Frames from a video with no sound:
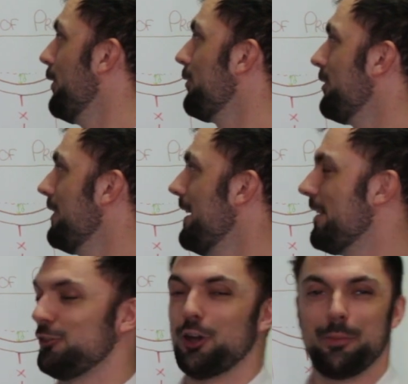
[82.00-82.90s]
version
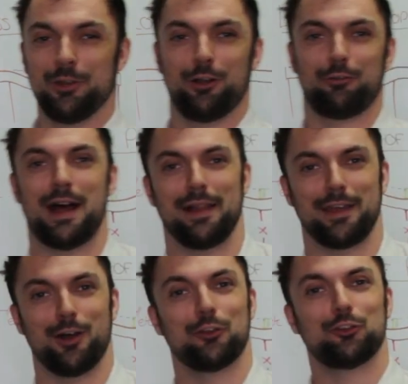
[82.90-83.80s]
is a domino
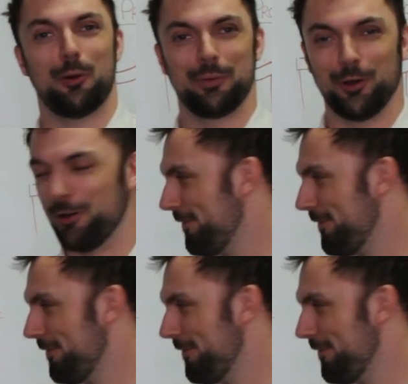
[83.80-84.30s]
rally, or the domino